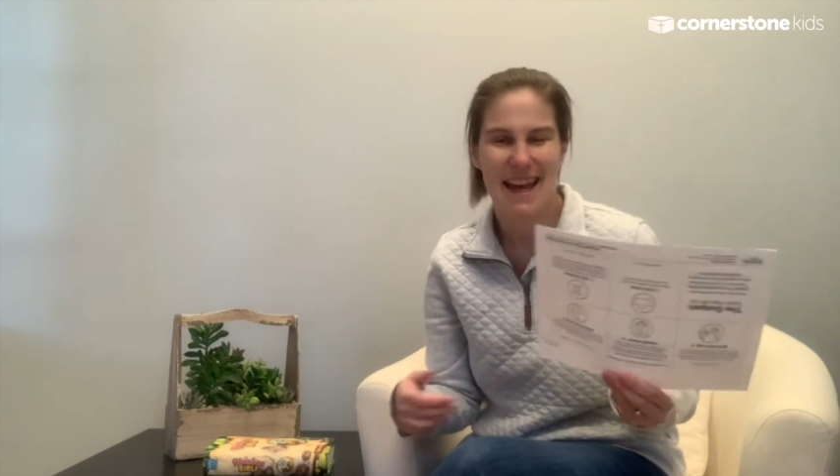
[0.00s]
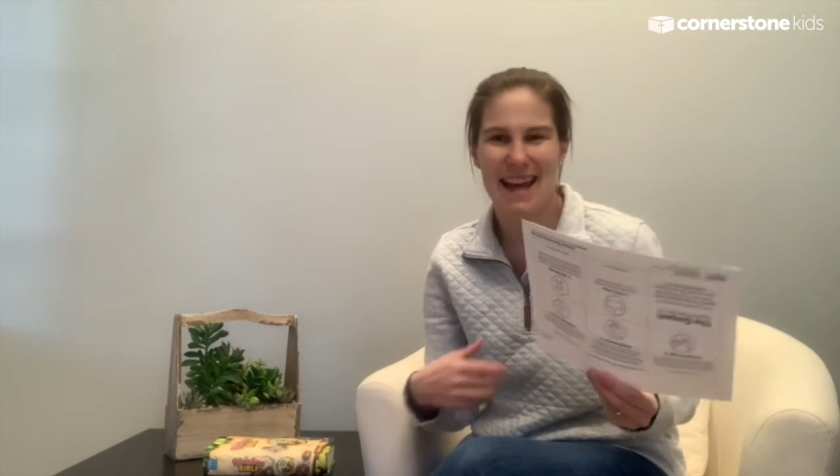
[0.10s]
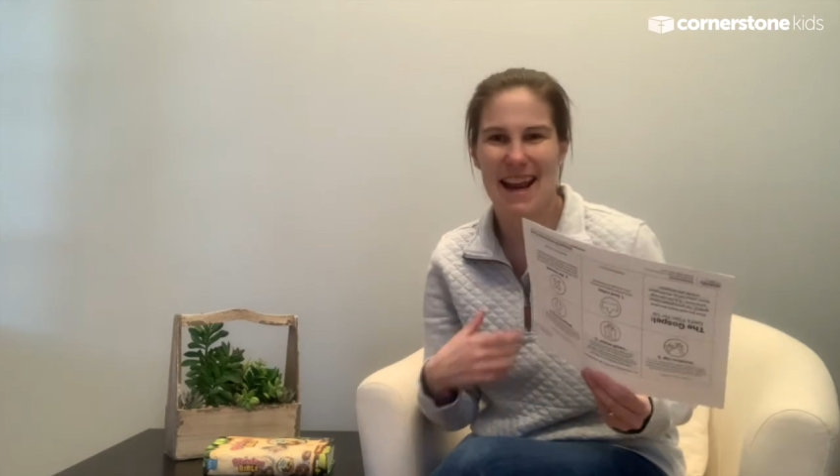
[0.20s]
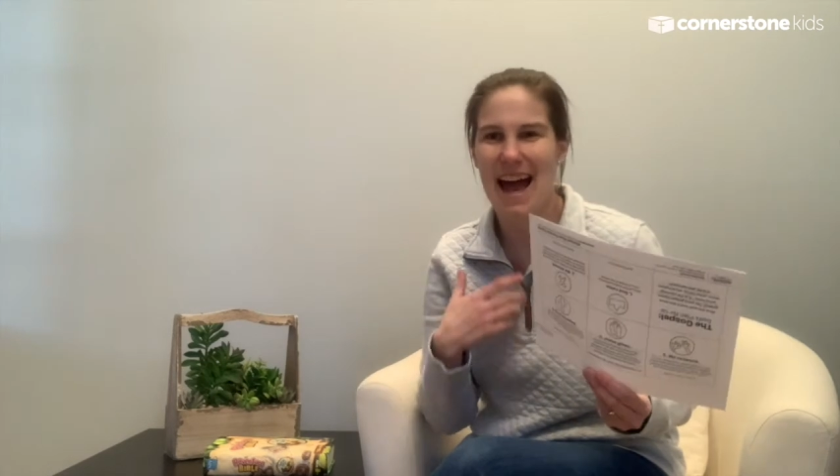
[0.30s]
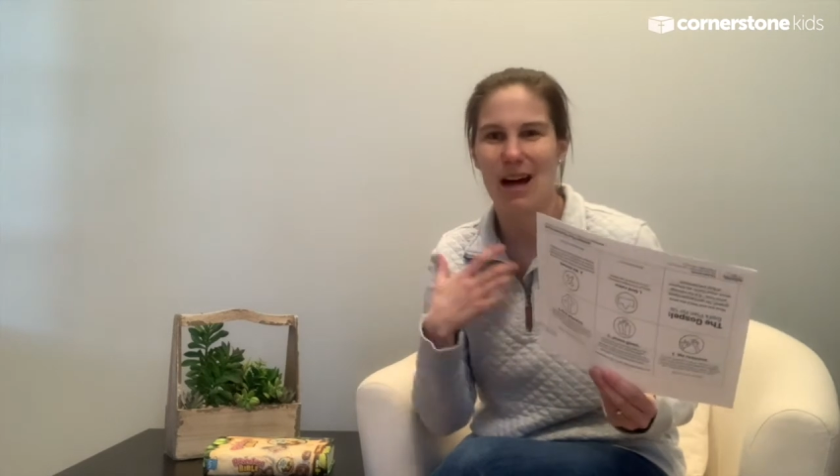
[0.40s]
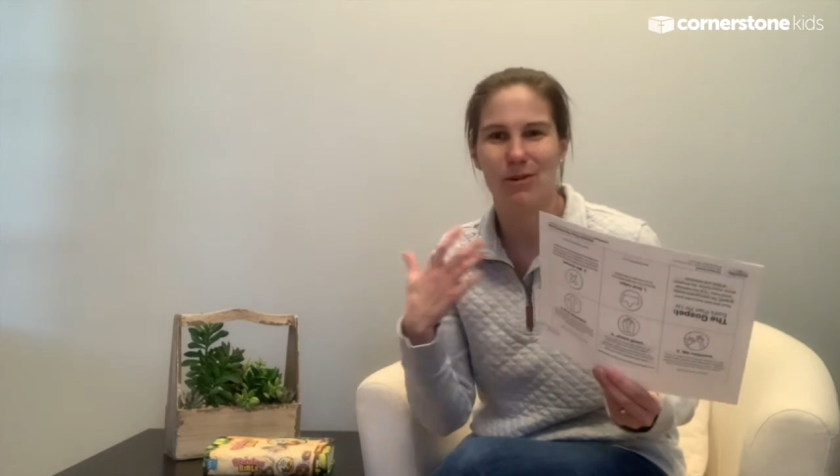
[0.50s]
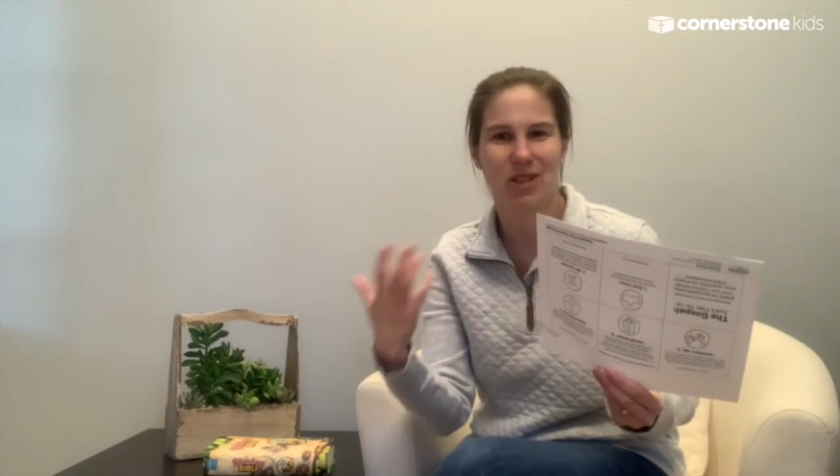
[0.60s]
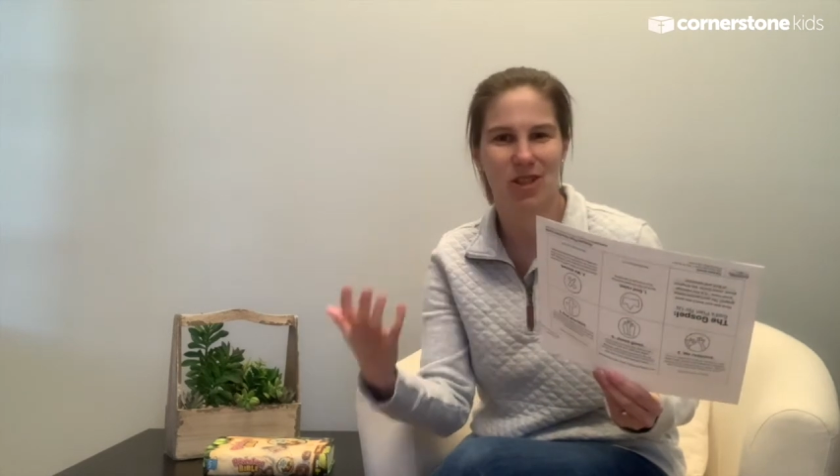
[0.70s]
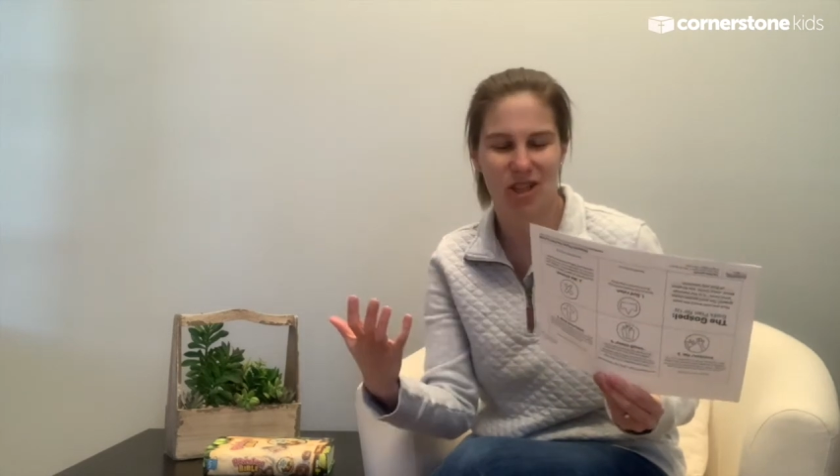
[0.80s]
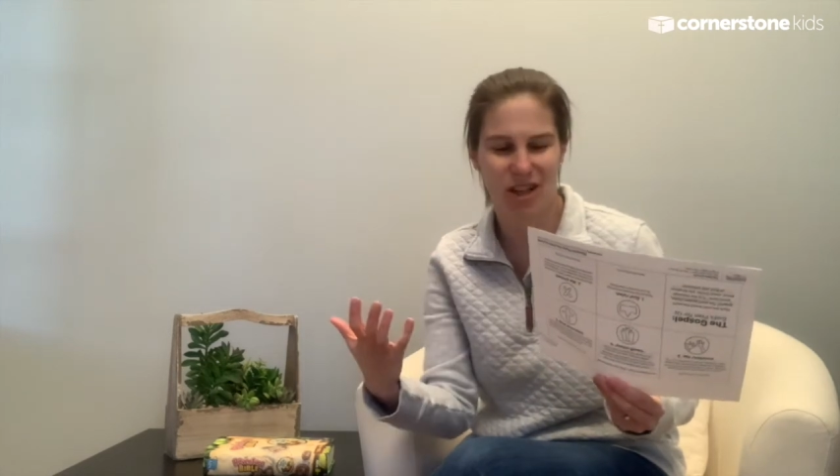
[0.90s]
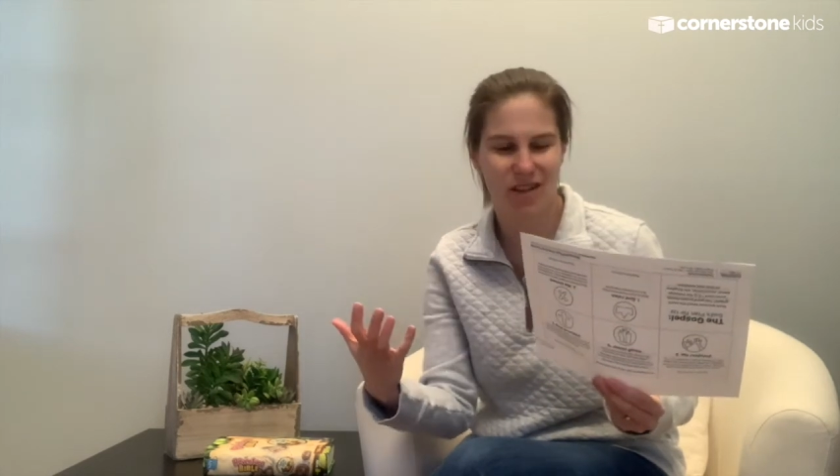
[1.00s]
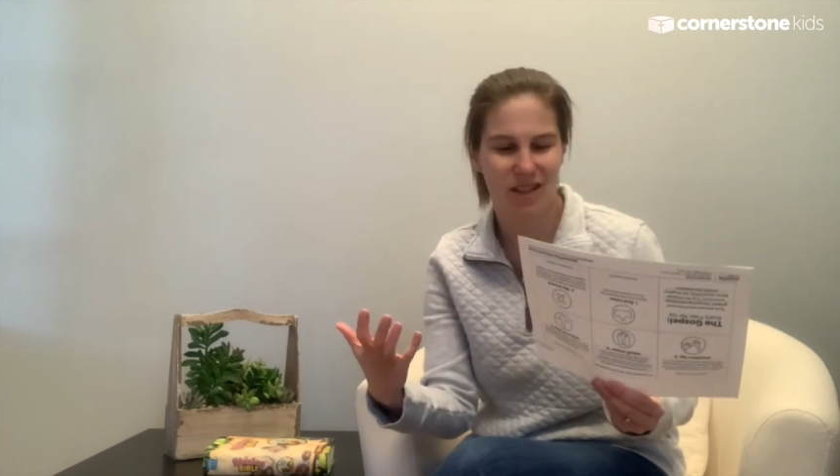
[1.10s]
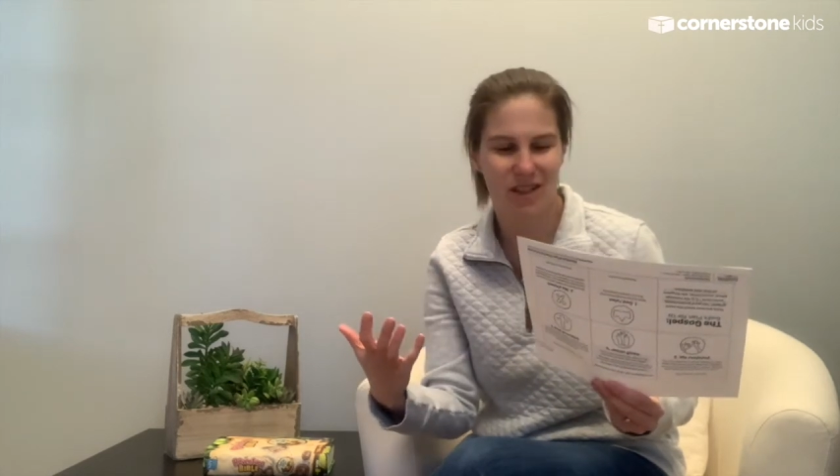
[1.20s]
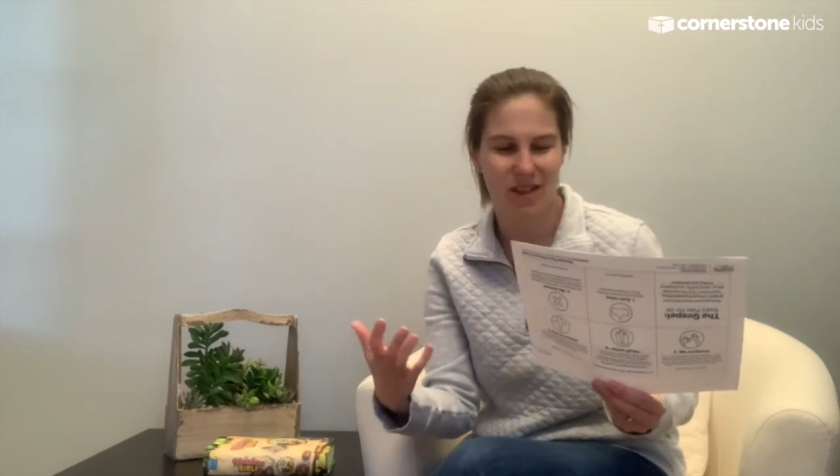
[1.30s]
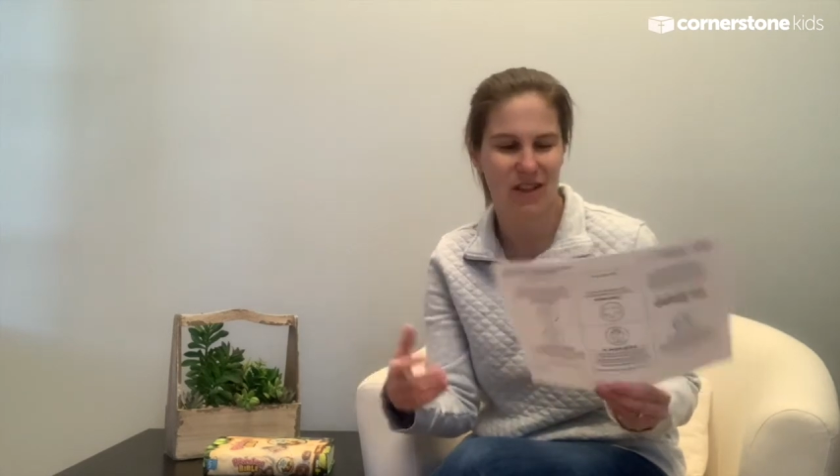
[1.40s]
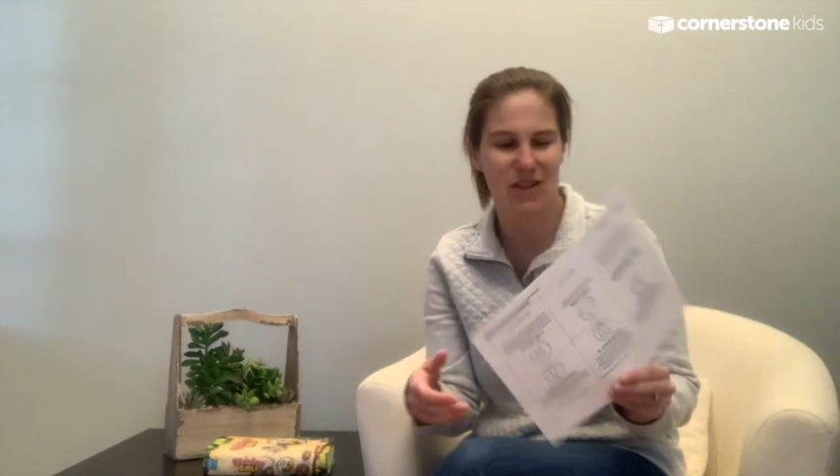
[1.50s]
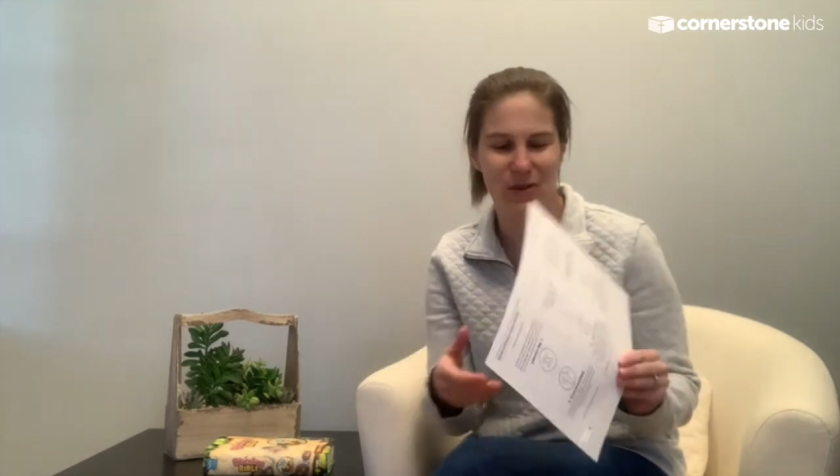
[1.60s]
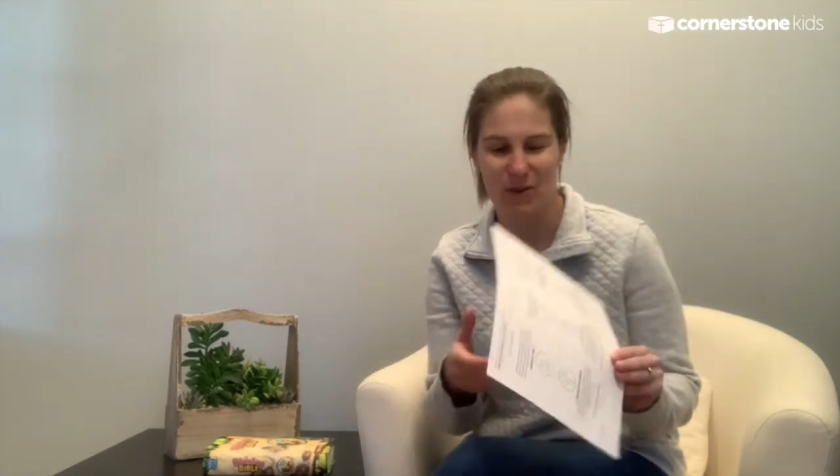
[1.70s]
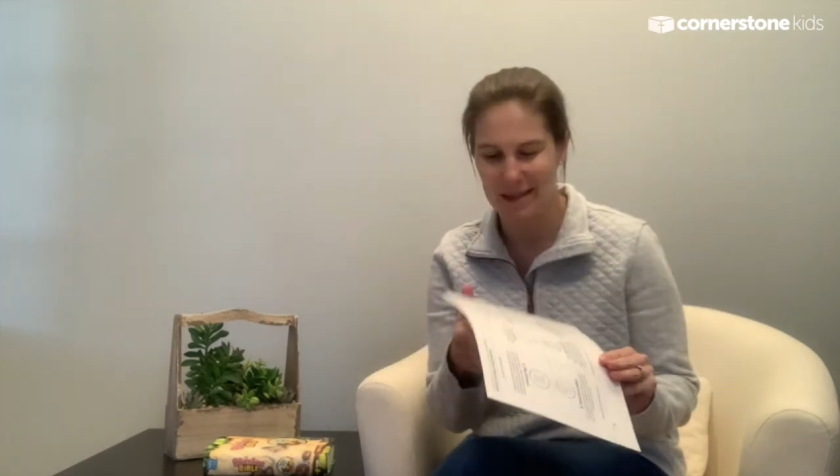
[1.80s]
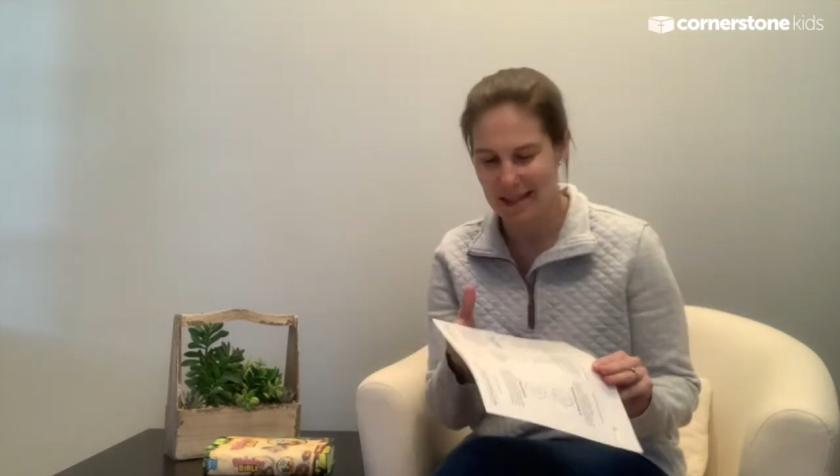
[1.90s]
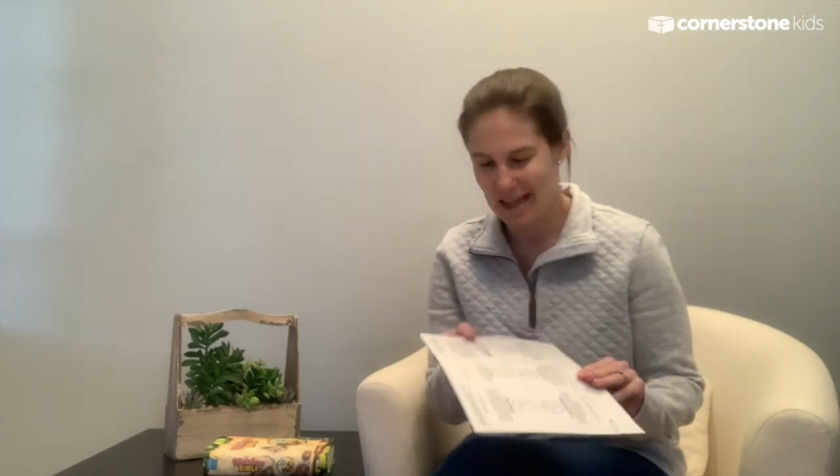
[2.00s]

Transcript: and how to share this good news.